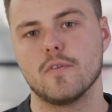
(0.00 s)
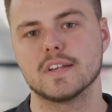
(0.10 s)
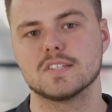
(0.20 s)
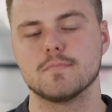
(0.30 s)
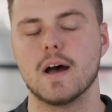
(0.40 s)
of
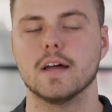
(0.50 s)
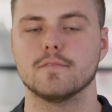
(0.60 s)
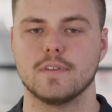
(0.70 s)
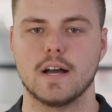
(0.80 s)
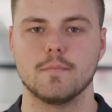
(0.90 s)
our smart
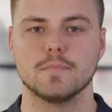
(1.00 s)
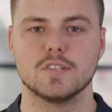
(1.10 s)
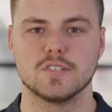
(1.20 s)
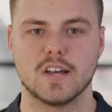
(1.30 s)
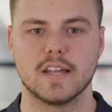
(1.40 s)
farm
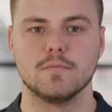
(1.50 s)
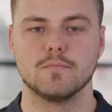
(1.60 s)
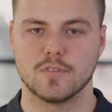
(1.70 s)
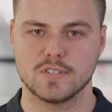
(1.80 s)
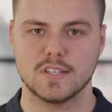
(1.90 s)
design
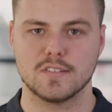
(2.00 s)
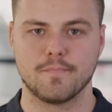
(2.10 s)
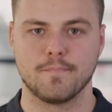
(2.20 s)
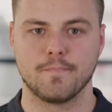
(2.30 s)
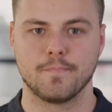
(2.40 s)
process.
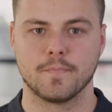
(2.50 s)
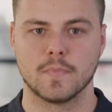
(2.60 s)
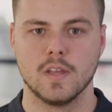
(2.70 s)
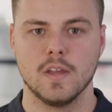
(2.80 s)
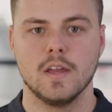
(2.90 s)

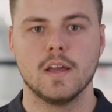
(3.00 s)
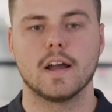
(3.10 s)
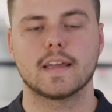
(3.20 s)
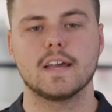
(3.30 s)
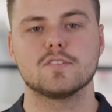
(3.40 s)

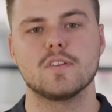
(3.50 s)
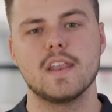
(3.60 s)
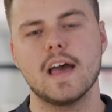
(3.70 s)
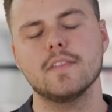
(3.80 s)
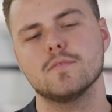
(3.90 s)
Okay, so
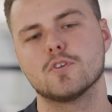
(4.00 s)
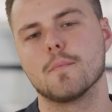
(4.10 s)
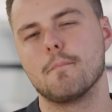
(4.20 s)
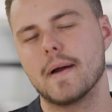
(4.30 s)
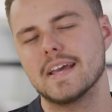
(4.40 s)
now that you've got
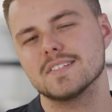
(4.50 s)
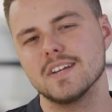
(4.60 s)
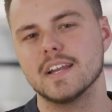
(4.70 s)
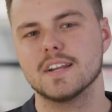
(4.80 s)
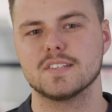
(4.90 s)
a
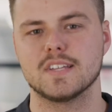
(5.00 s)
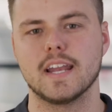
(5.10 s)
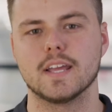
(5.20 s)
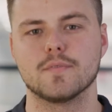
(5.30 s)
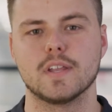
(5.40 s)
baseline
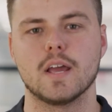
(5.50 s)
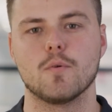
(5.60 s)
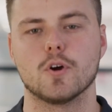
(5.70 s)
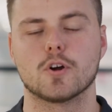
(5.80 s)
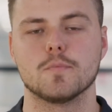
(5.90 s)
understanding of the
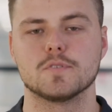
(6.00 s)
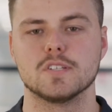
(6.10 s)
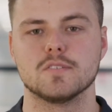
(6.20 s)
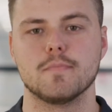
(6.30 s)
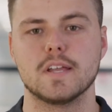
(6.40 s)
network
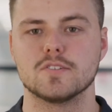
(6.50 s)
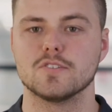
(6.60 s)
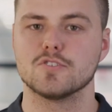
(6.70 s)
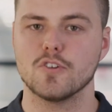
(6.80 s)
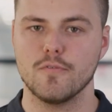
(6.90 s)
options
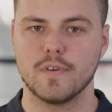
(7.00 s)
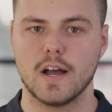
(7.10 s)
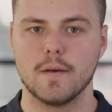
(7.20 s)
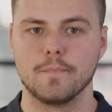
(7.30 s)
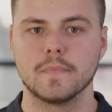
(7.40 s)
mentioned so
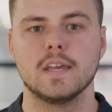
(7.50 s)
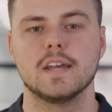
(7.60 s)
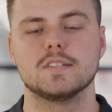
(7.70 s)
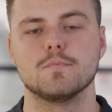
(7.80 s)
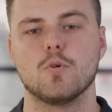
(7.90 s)
far,
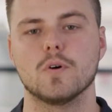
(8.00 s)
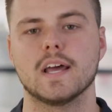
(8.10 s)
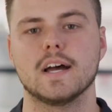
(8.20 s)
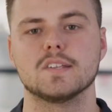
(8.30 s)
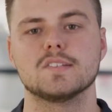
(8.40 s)
it's
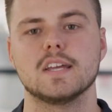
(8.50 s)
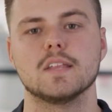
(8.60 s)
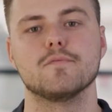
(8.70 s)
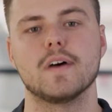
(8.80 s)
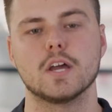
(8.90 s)
important to understand
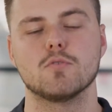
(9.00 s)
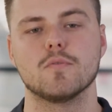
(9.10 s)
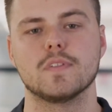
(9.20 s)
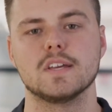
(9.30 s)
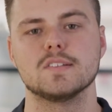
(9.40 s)
the value
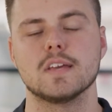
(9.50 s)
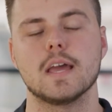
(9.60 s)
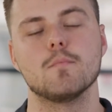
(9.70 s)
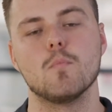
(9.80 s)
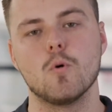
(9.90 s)
of these
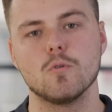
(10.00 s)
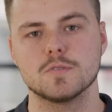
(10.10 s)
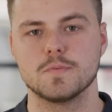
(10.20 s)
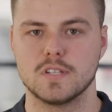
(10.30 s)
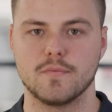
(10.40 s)
and more
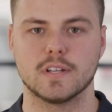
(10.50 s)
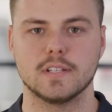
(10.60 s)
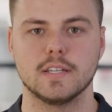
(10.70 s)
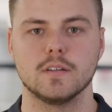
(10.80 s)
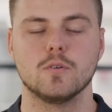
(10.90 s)

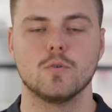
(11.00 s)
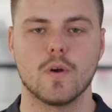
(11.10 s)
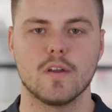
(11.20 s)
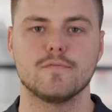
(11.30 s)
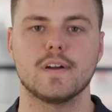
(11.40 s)
specifically,
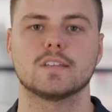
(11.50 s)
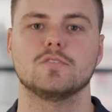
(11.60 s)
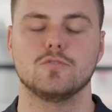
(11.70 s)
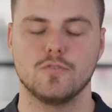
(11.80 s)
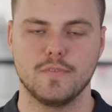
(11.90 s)
where in
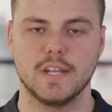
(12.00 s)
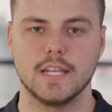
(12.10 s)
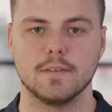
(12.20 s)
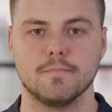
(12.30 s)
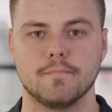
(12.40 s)
fact you fit in.